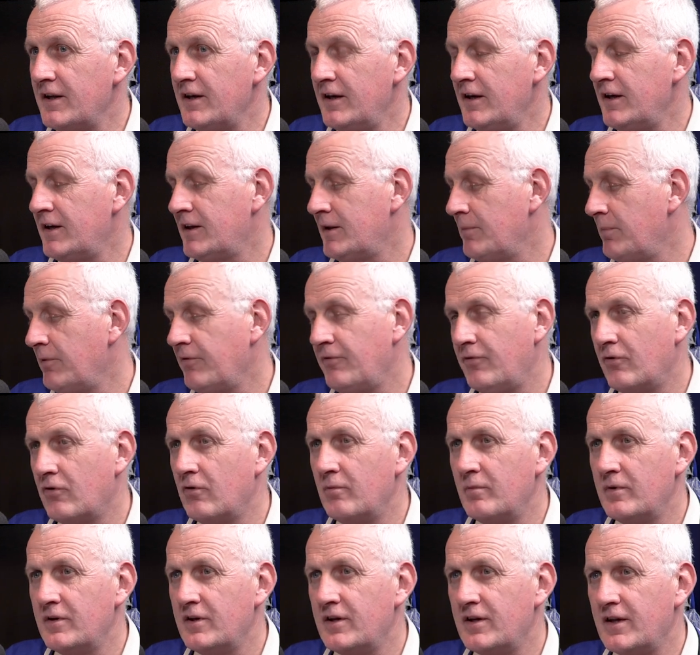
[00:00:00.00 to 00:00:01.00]
It's the
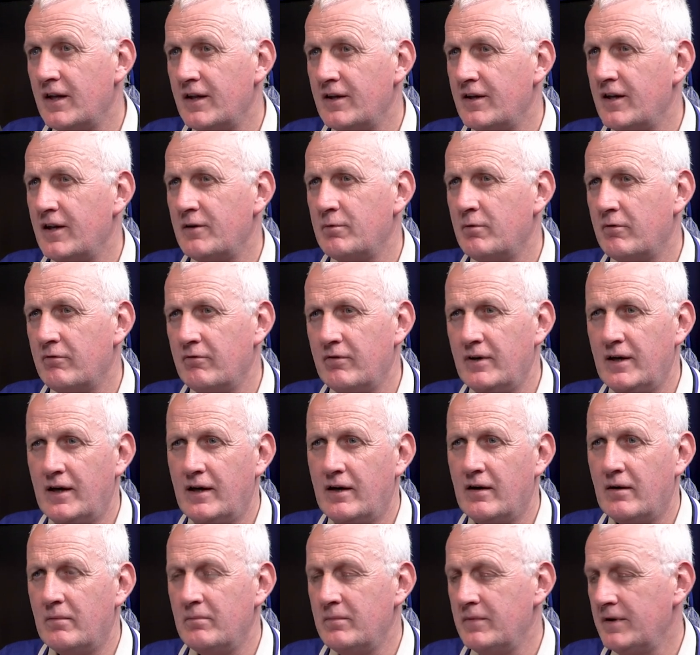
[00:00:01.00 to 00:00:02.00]
performance that's what really
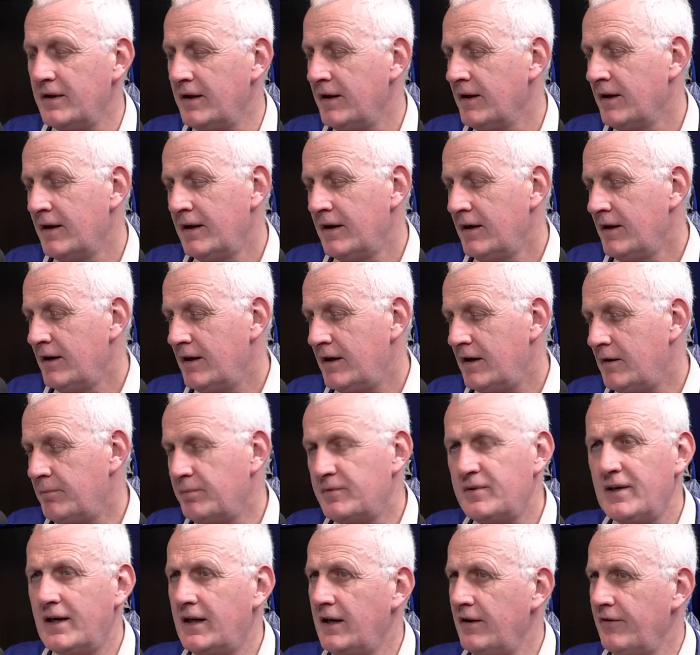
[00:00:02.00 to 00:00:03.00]
got me,
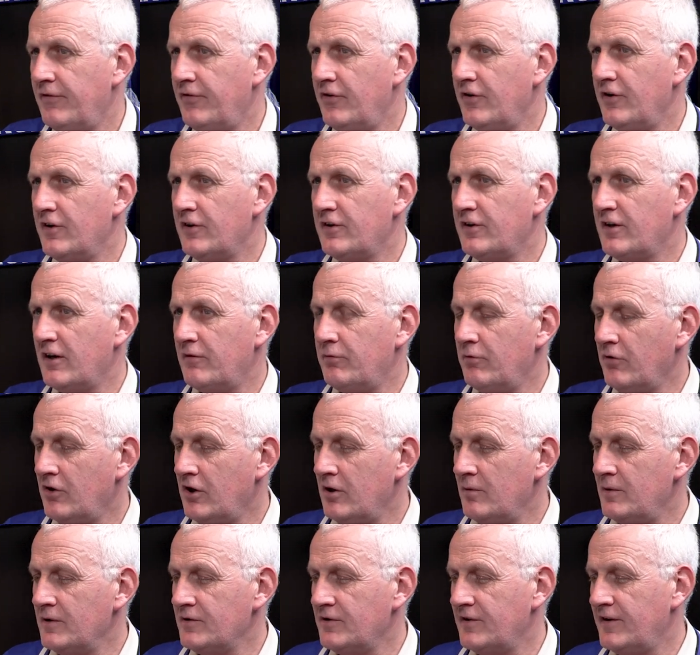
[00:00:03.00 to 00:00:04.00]
particularly the first half. We'll
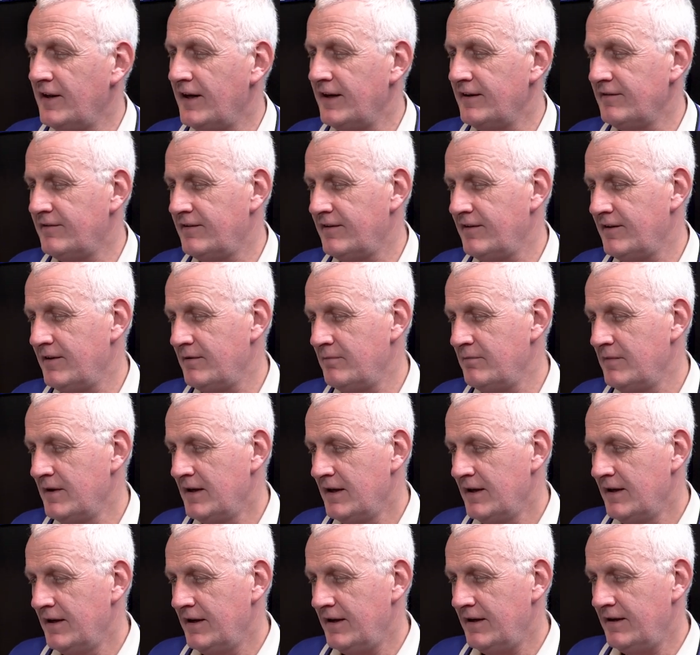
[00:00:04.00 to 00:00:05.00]
come on to that
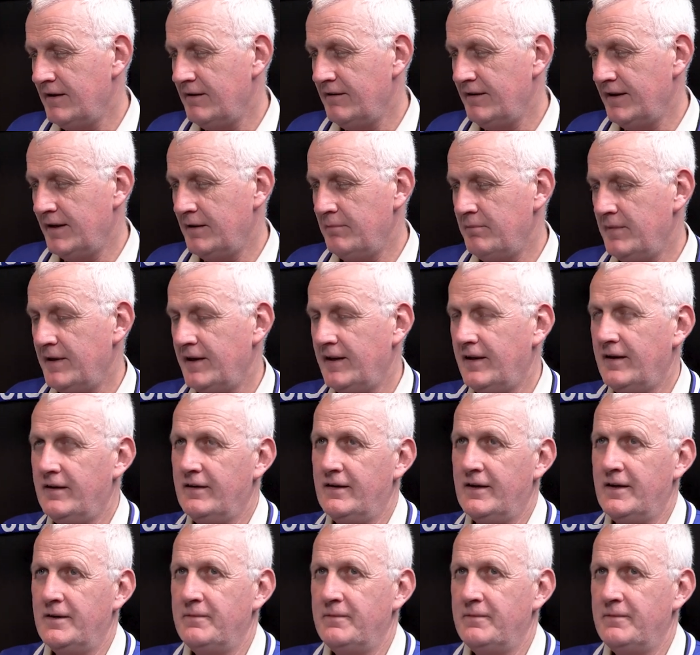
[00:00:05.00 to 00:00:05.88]
in a minute.